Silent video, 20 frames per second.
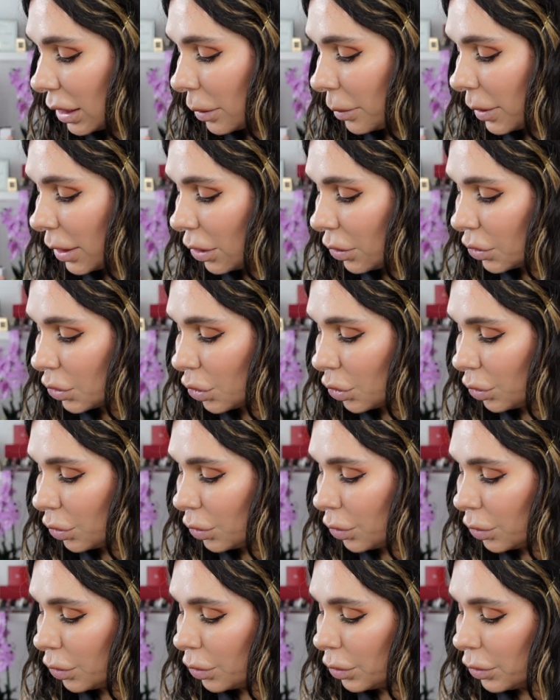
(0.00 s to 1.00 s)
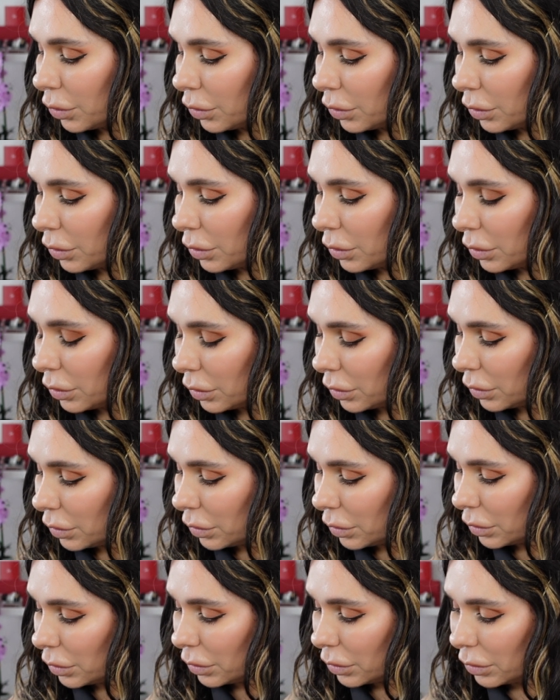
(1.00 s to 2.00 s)
about 2
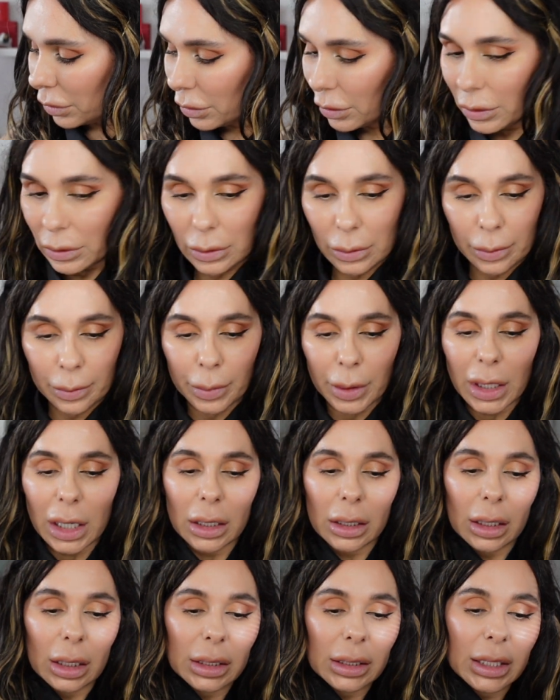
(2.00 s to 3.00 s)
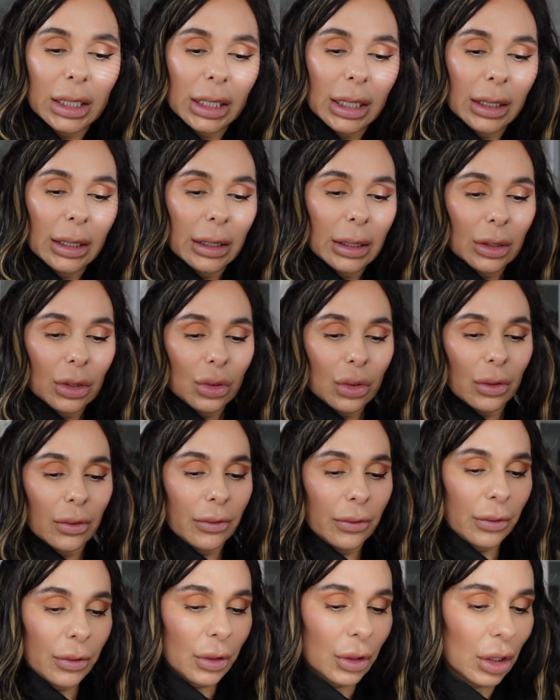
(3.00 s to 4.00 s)
products. Tom
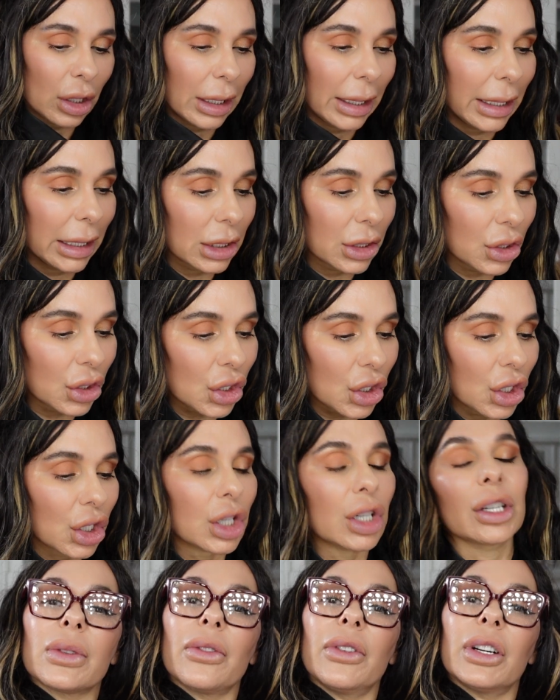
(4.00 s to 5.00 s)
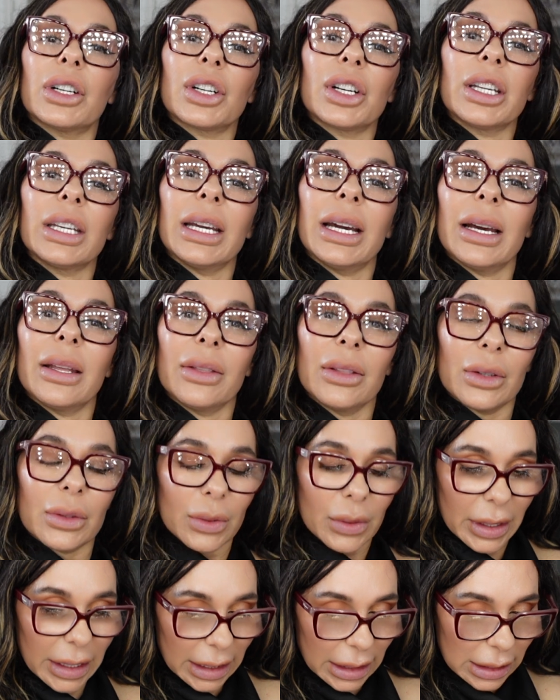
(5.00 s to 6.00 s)
Ford Lunch very
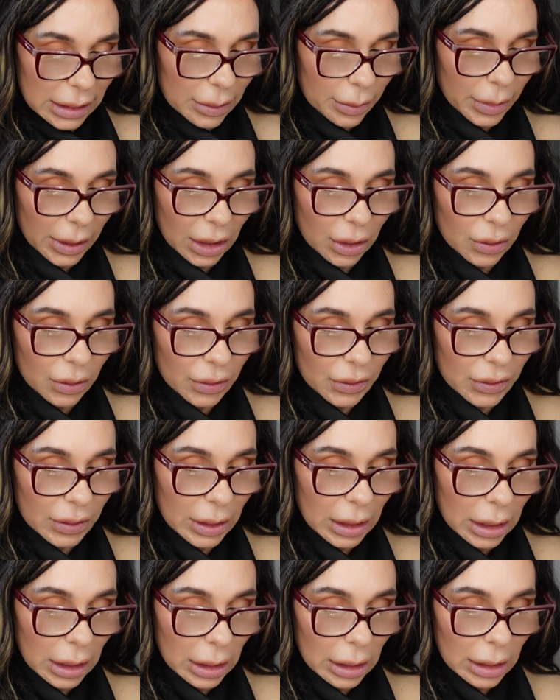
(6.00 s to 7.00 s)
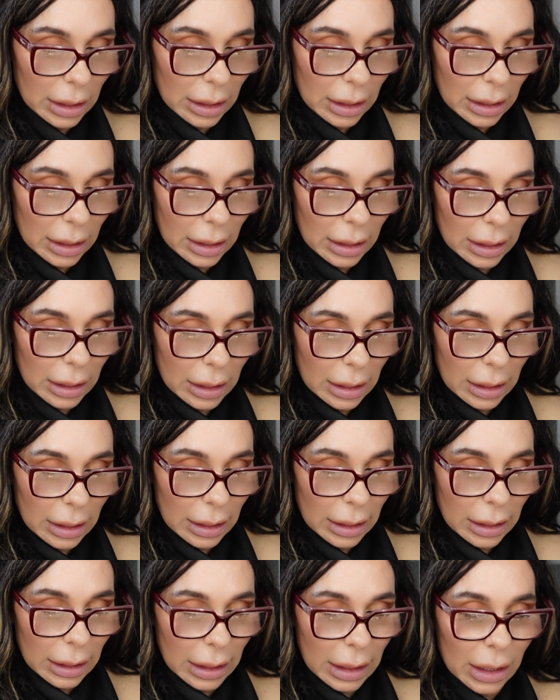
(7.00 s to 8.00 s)
underrated because
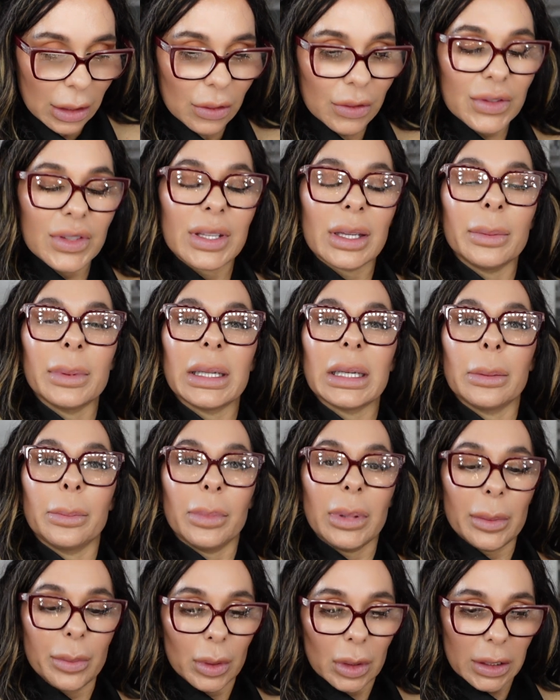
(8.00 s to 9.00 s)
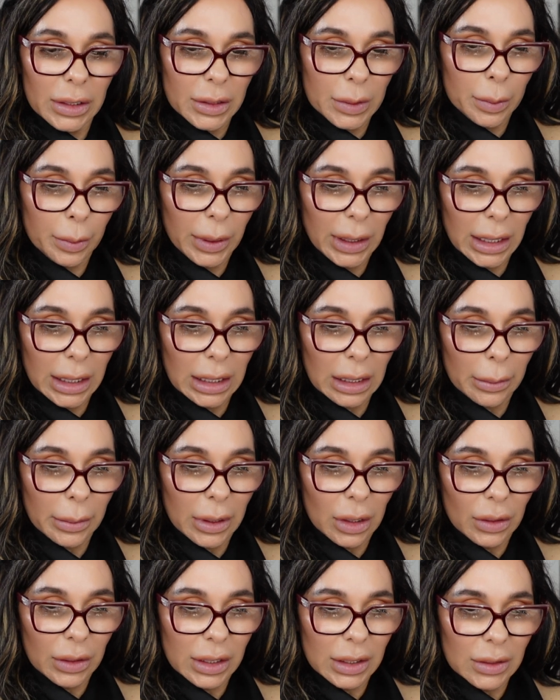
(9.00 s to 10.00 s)
I don't see many people speaking
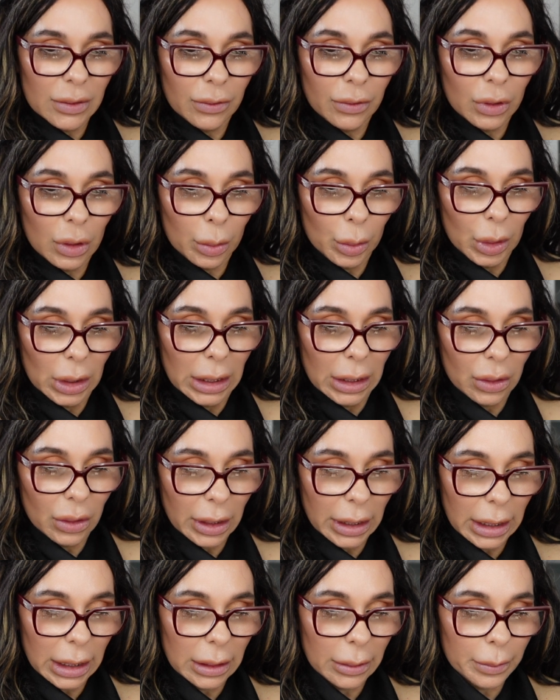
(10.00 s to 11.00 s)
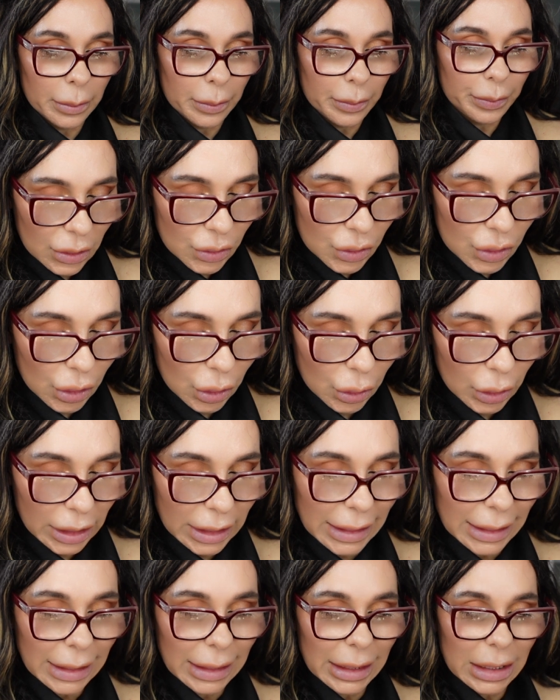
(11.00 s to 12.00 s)
about this formula, okay? So
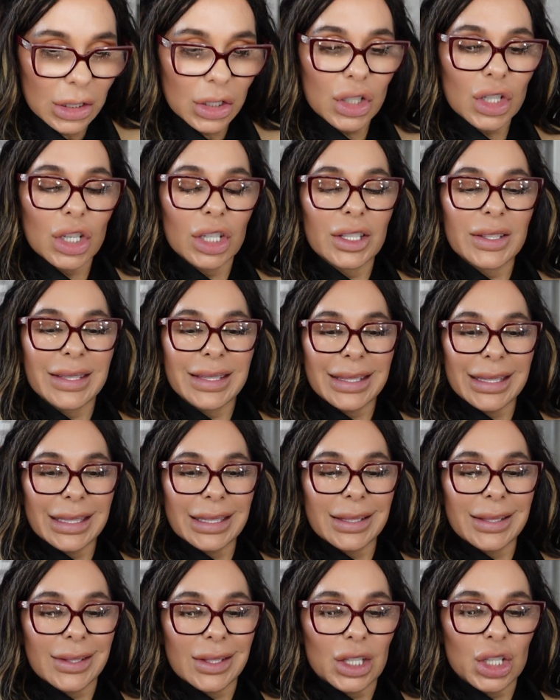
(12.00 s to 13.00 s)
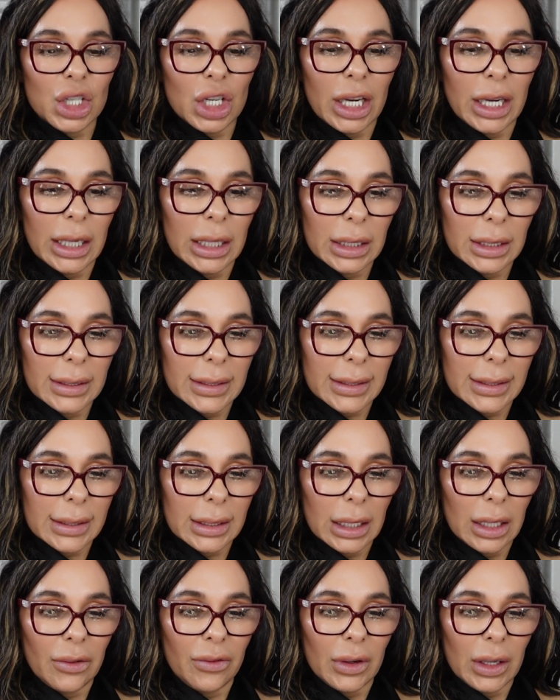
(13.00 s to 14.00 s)
he launched 6 shades,
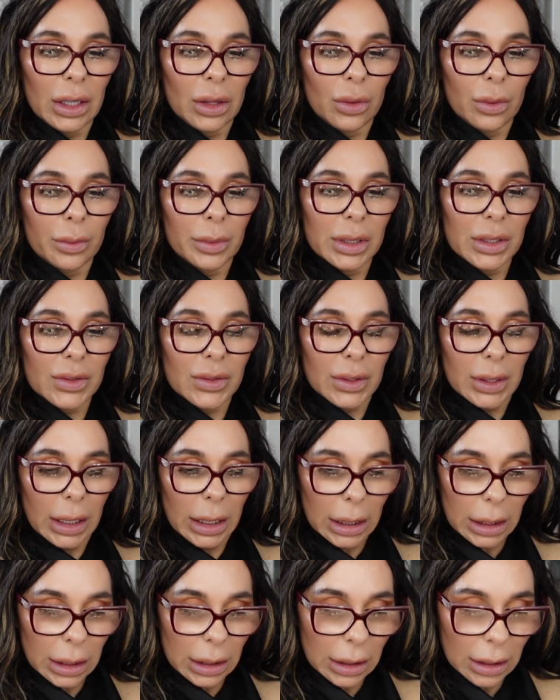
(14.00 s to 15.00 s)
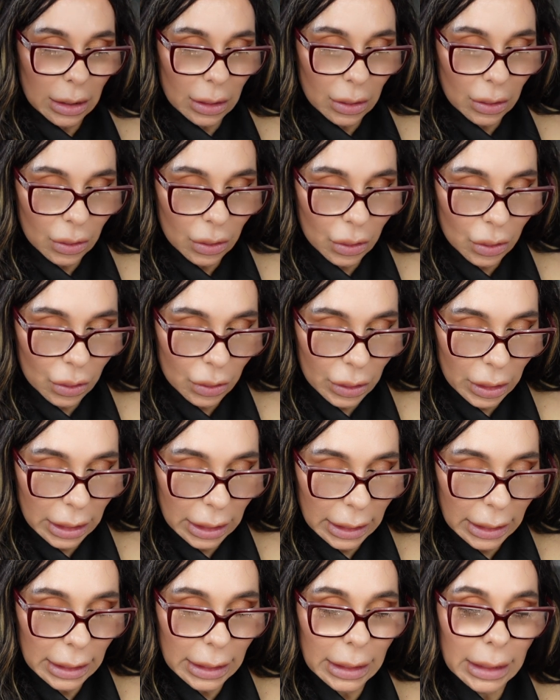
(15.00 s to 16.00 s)
if I don't mistake, on
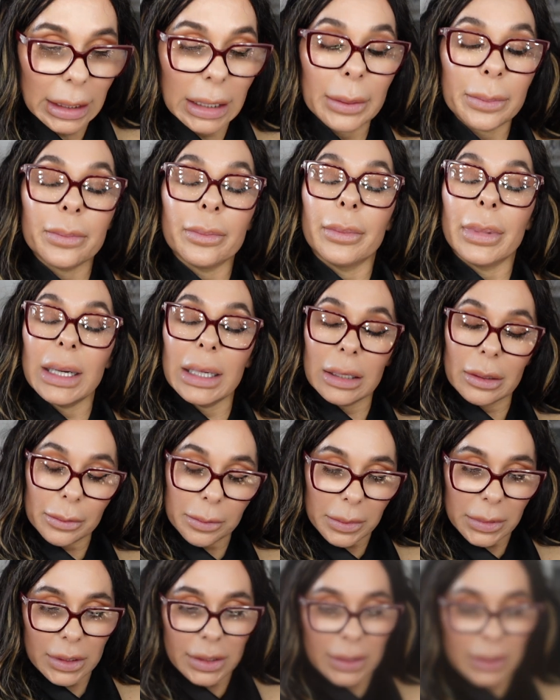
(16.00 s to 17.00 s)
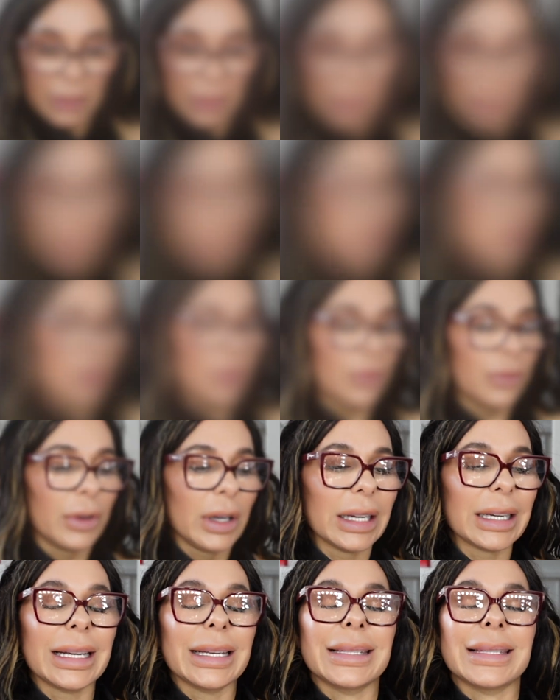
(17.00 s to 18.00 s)
the lip balms. So far
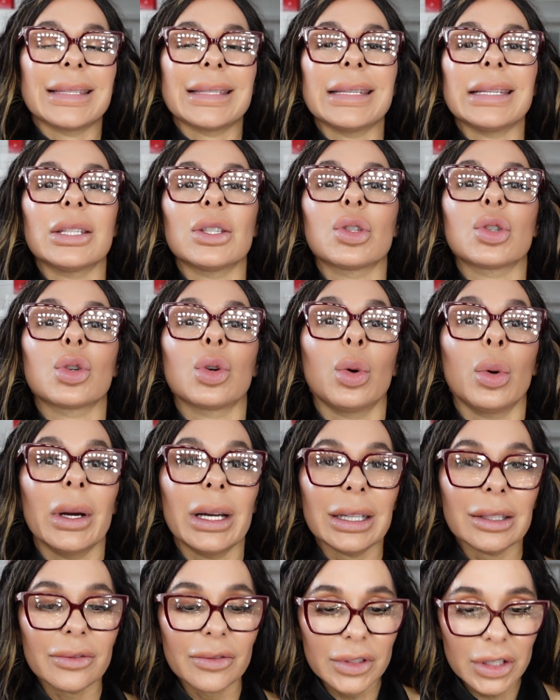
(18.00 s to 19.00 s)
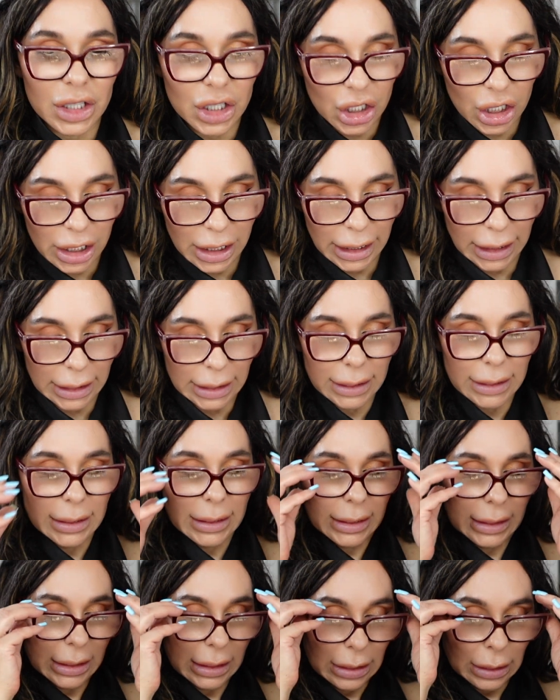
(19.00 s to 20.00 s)
I see 12
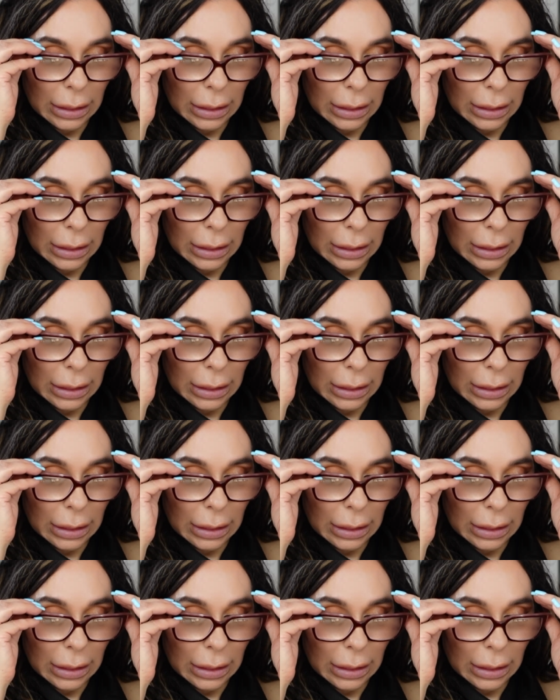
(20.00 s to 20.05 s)
shades